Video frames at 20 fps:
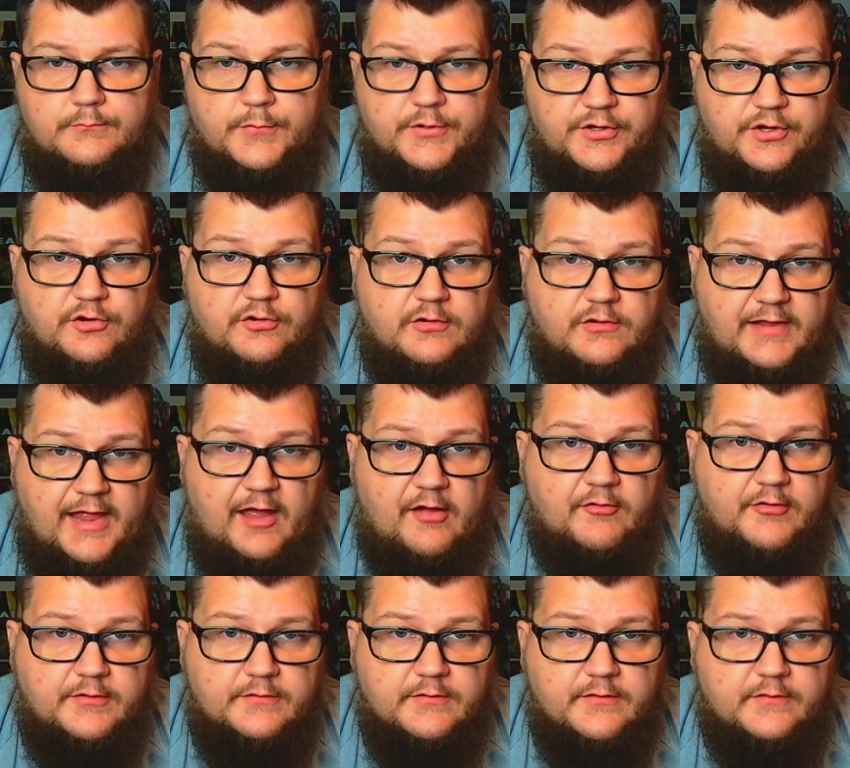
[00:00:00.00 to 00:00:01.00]
but you're
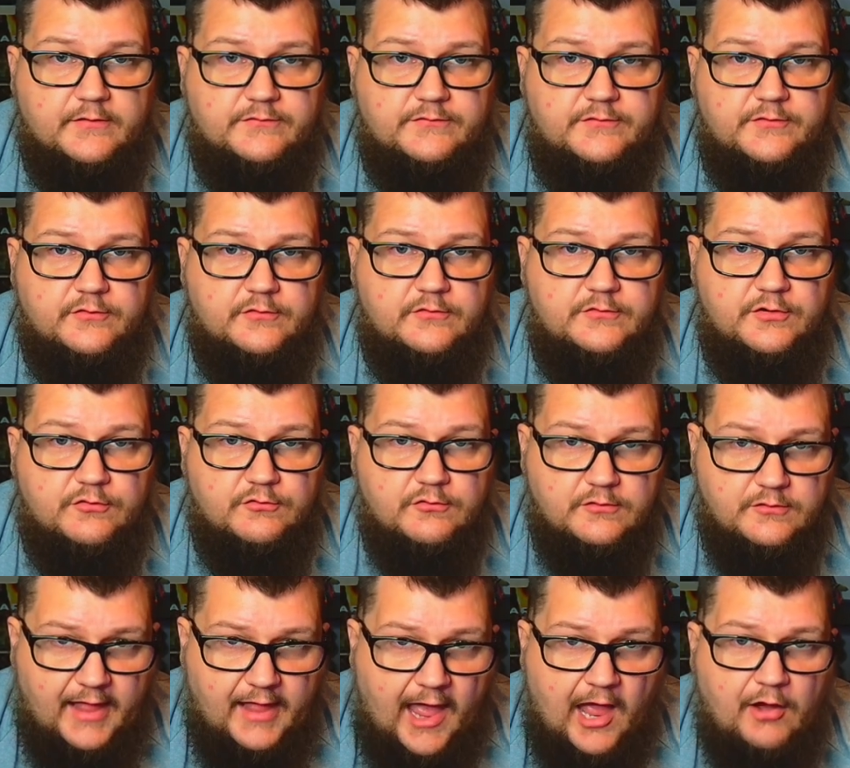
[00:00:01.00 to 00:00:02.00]
allowing this. You're you're
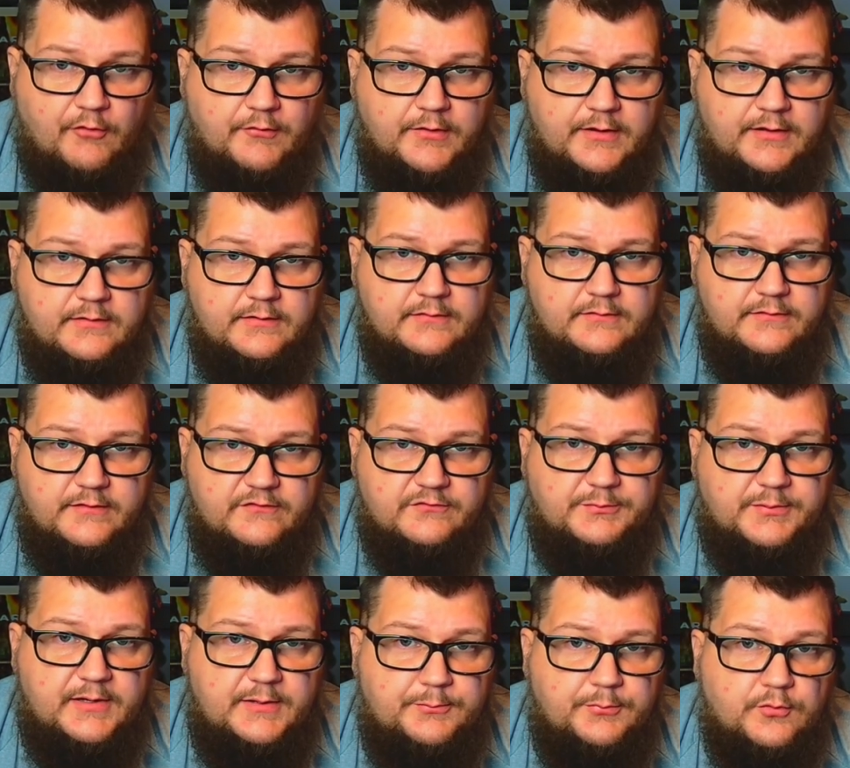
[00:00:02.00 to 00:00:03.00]
allowing
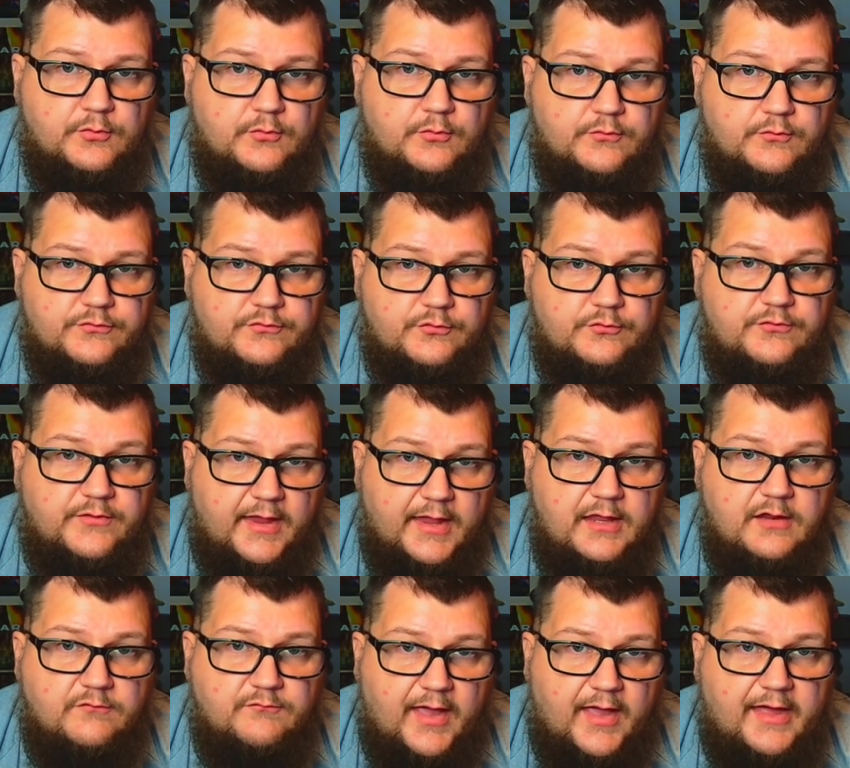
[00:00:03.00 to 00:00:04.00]
these people to
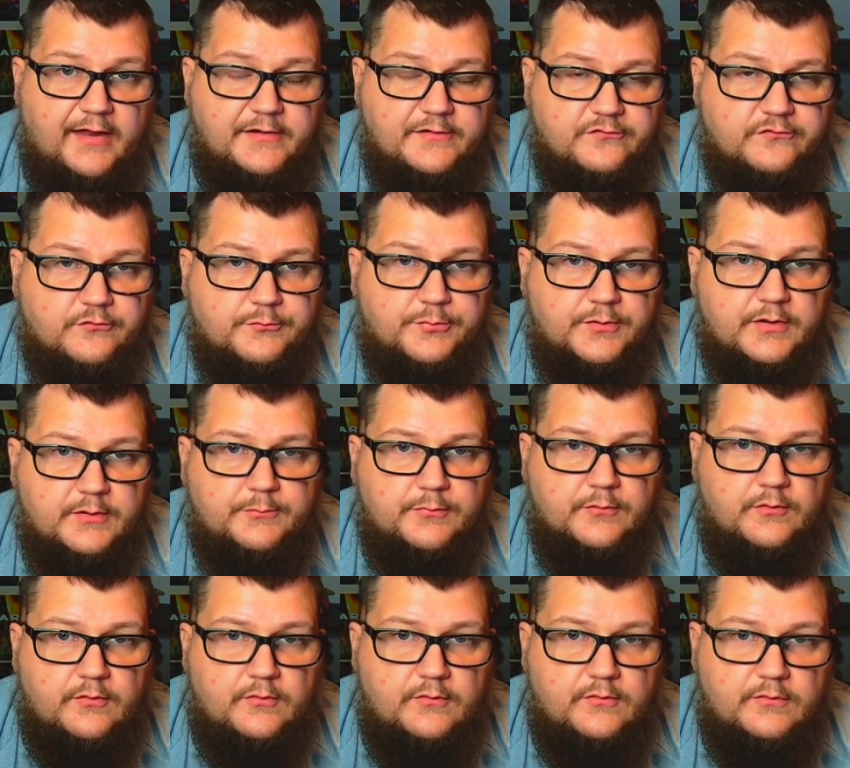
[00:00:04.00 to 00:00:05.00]
take advantage of
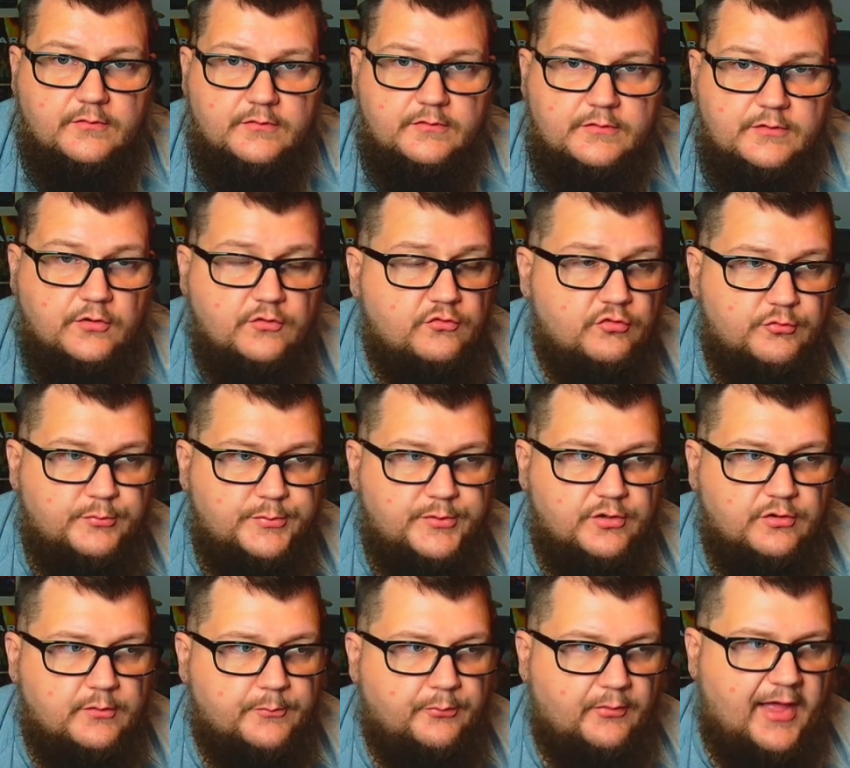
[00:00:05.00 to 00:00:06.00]
people. YouTube,
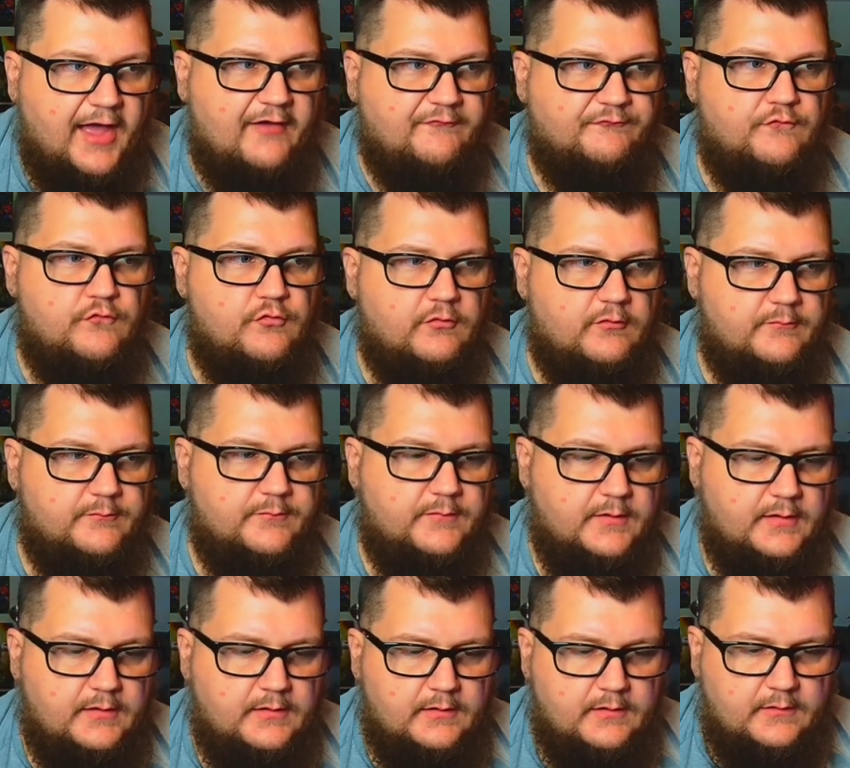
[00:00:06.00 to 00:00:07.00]
you're a platform
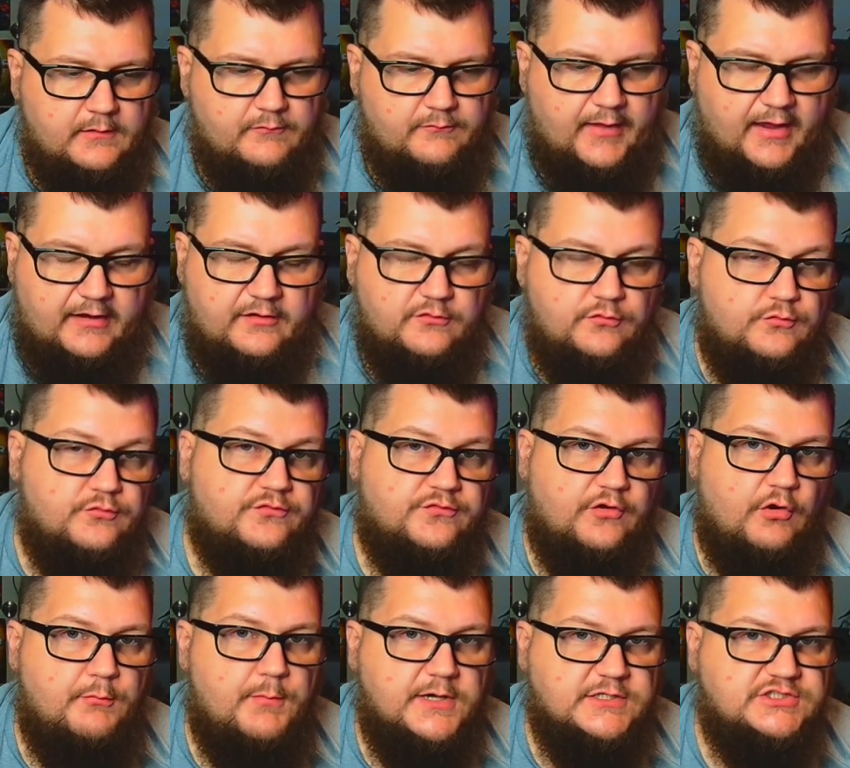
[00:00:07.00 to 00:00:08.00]
that could do
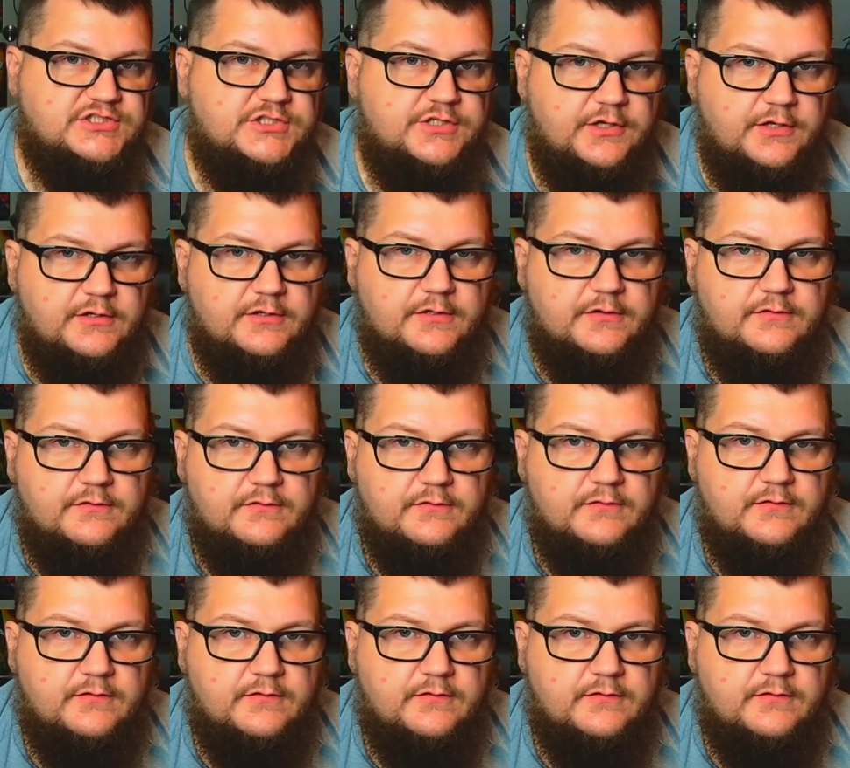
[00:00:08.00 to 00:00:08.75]
so much good.